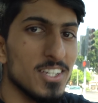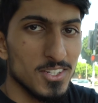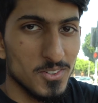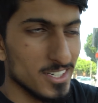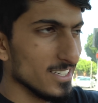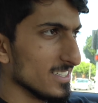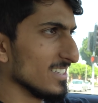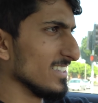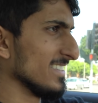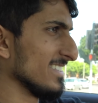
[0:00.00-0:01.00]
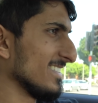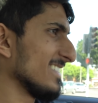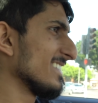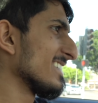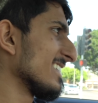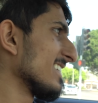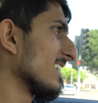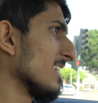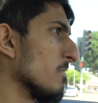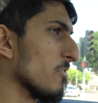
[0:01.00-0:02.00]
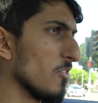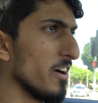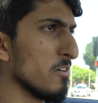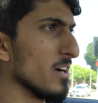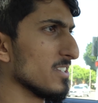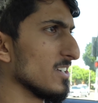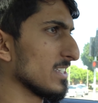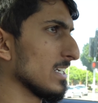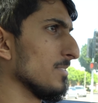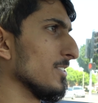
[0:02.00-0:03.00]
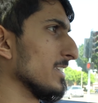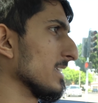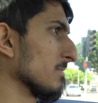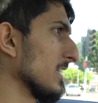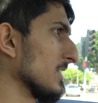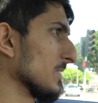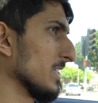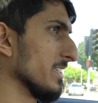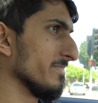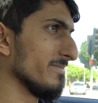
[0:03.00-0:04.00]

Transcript: Don't worry, it's on. Before everybody starts commenting, might as well.